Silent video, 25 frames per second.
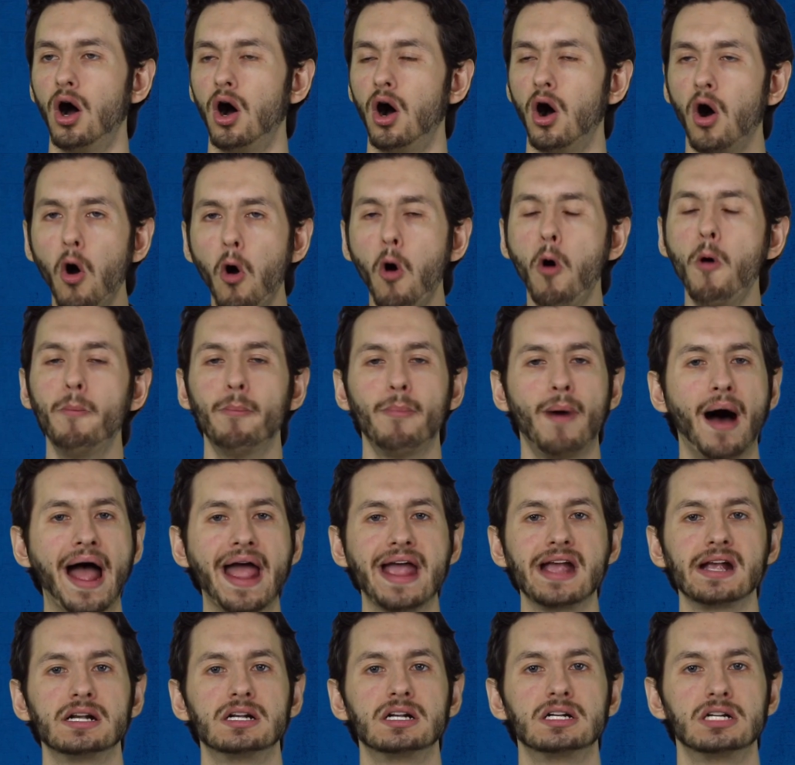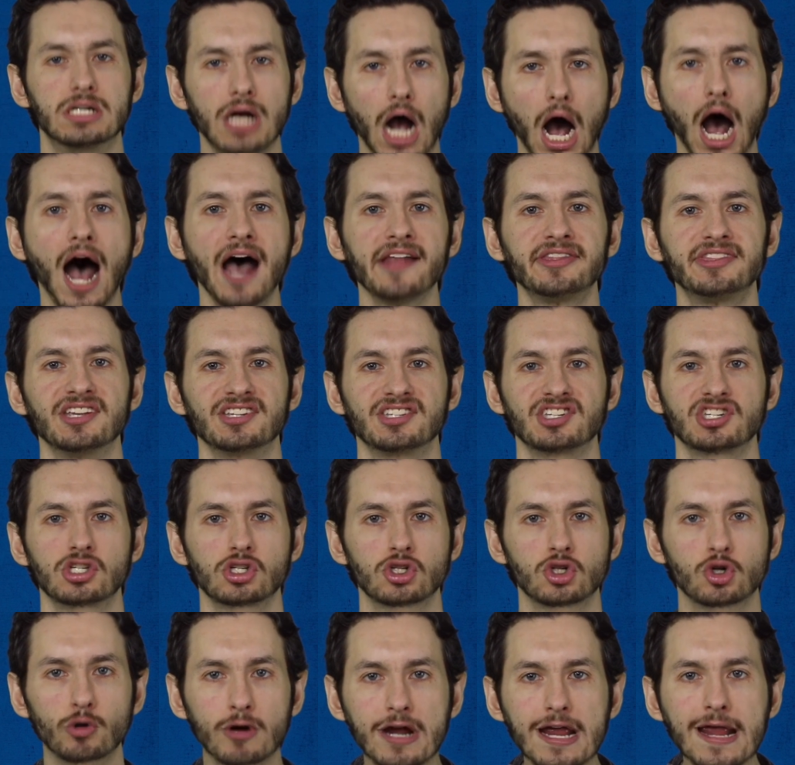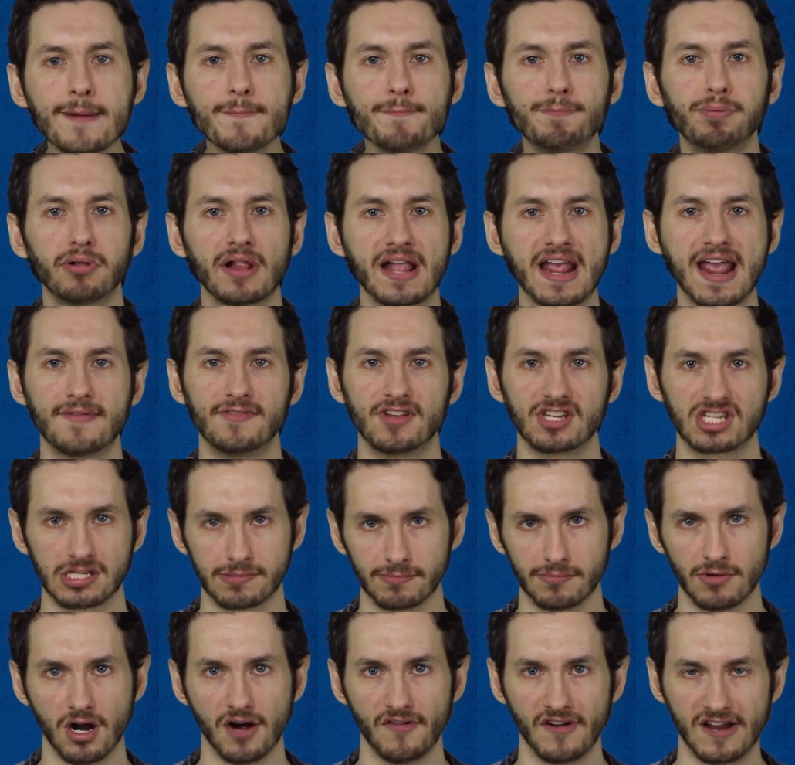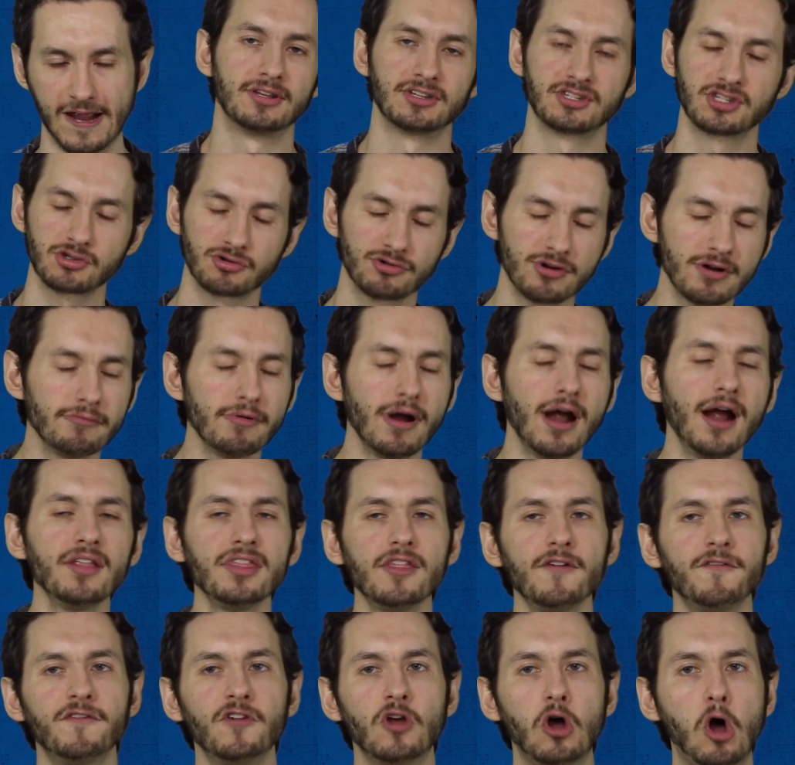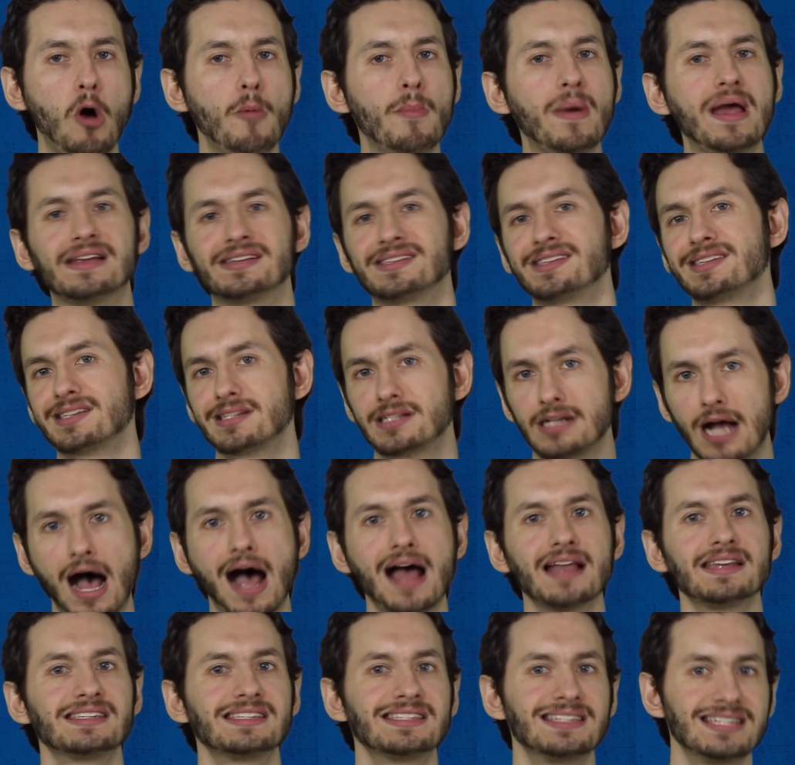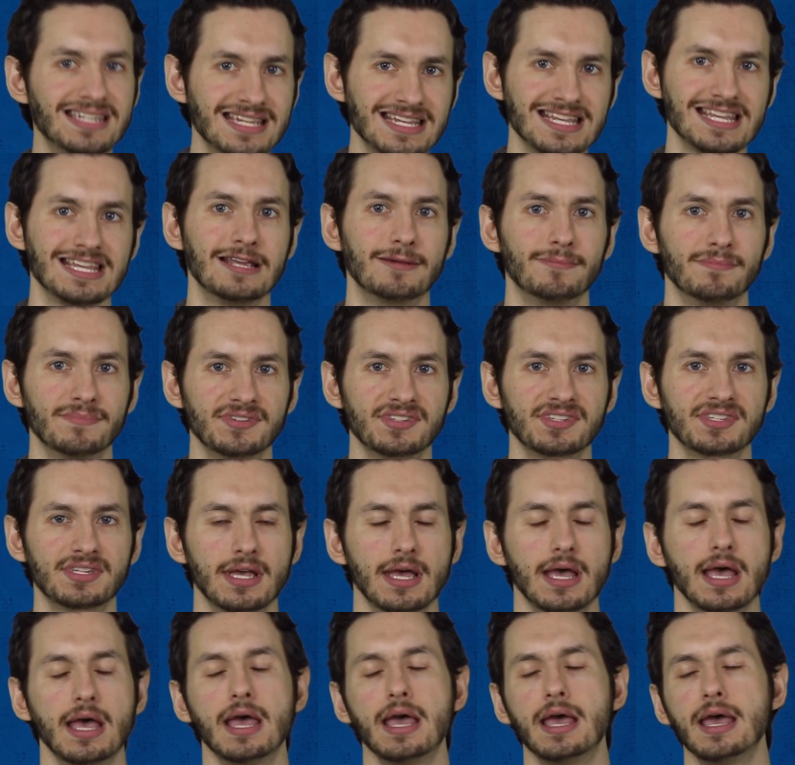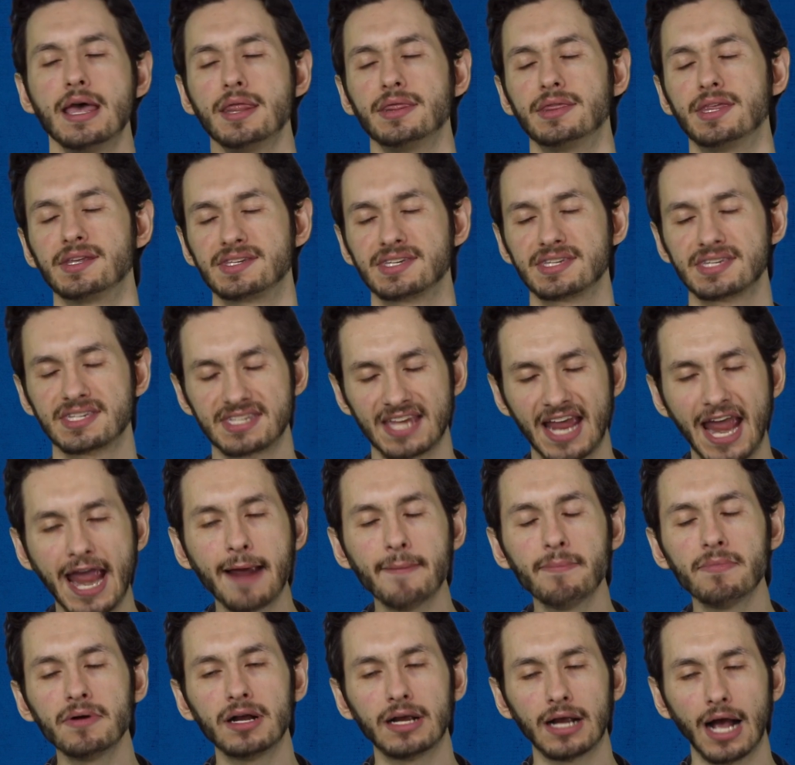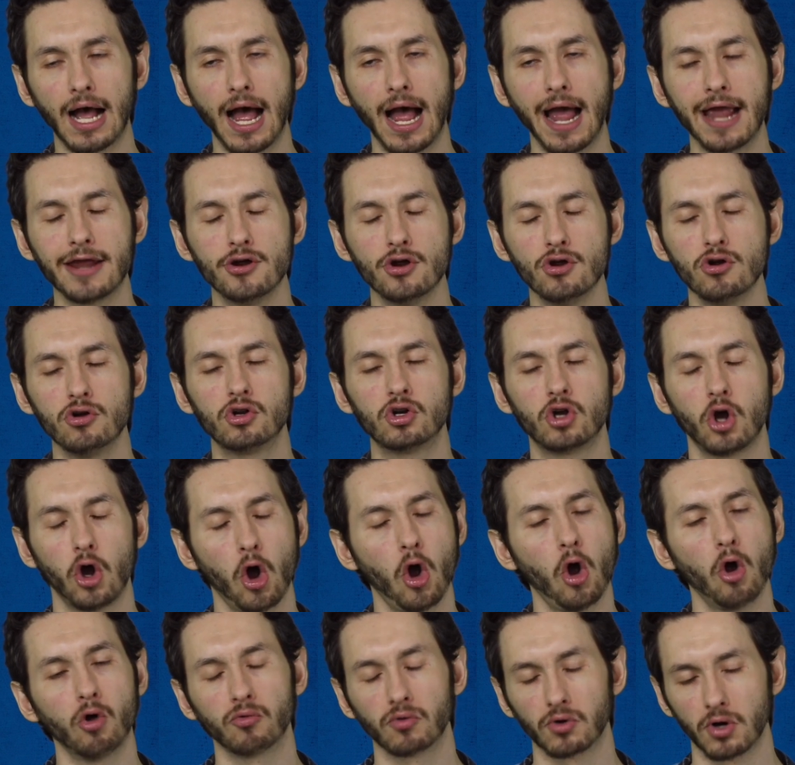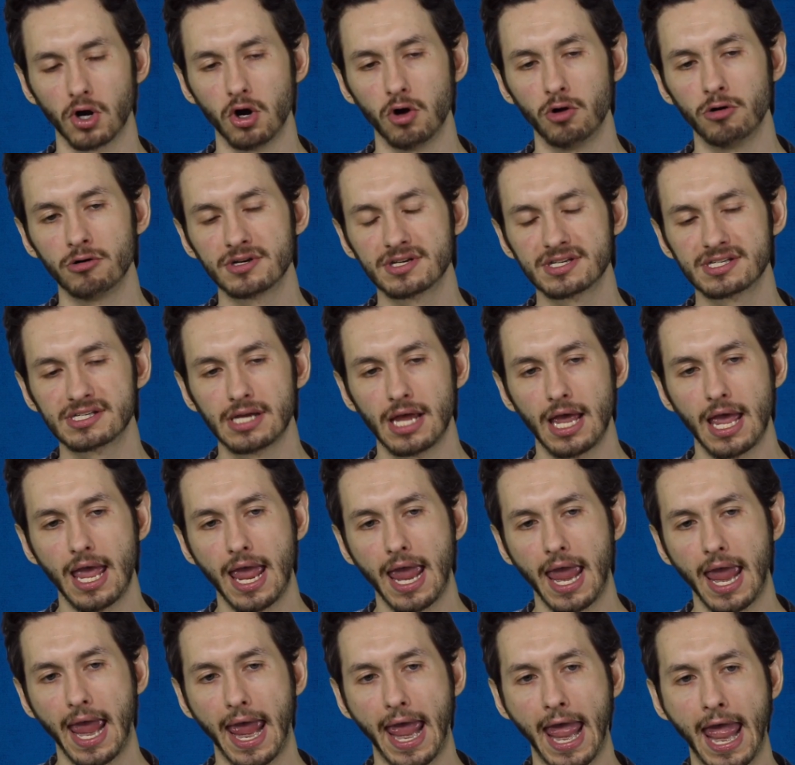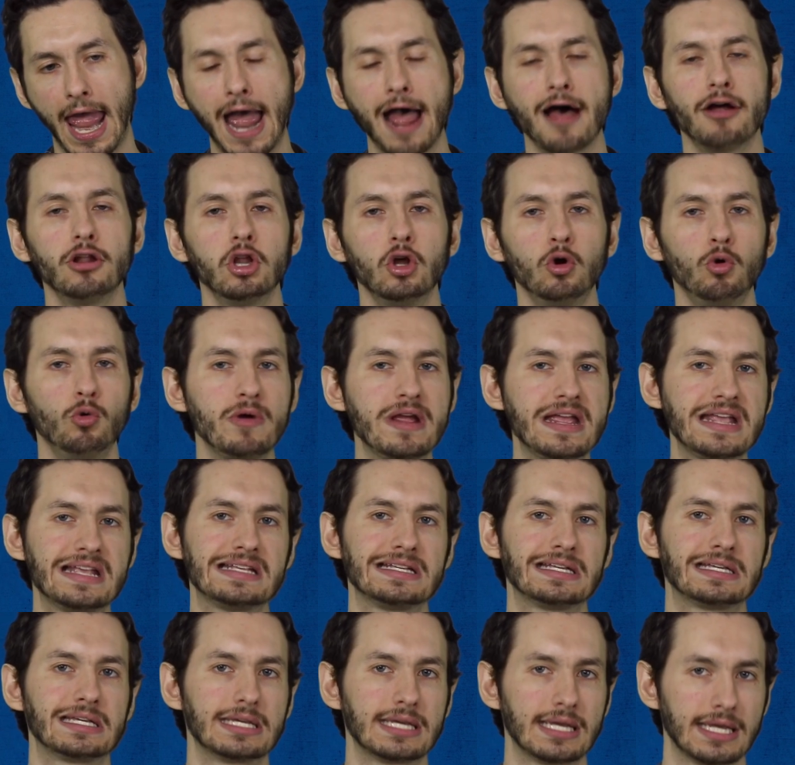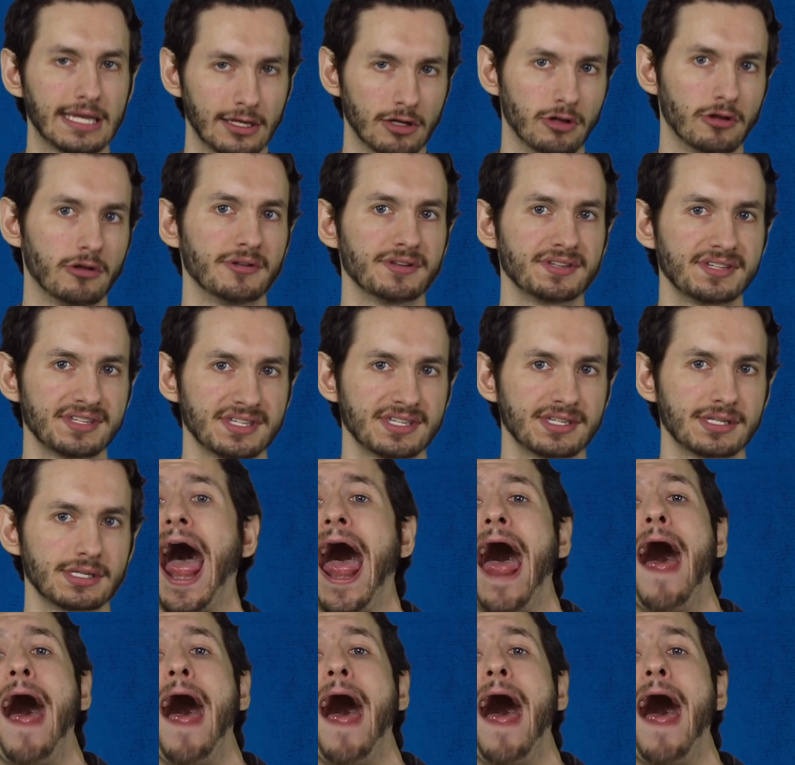Oh my god, the screenplay of this movie. The screenwriter of the film is Scott Teams, the same guy who co-wrote Halloween Kills.